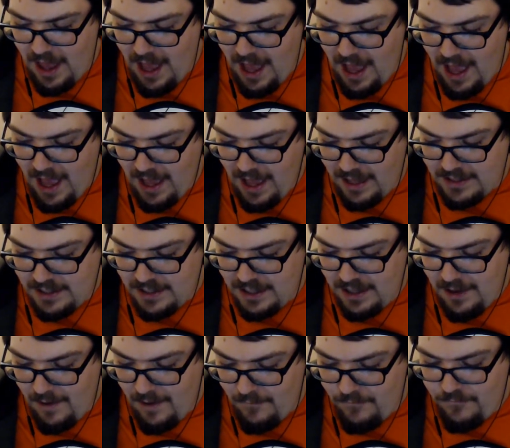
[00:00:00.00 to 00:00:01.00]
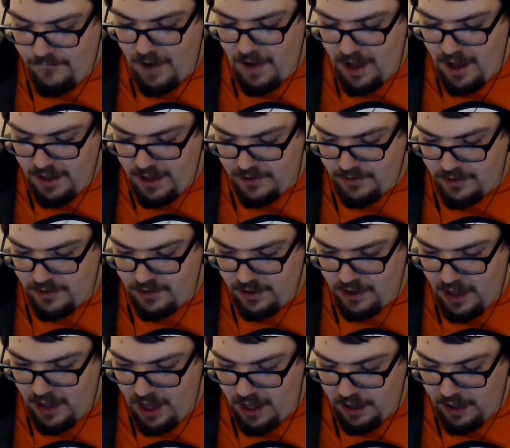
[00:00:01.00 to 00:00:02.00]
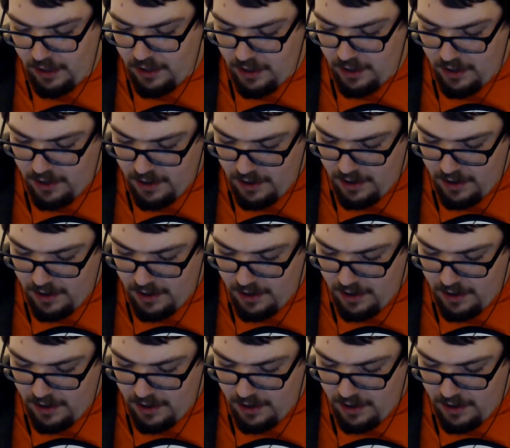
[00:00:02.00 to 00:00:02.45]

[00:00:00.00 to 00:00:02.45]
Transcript: And he fires the gun.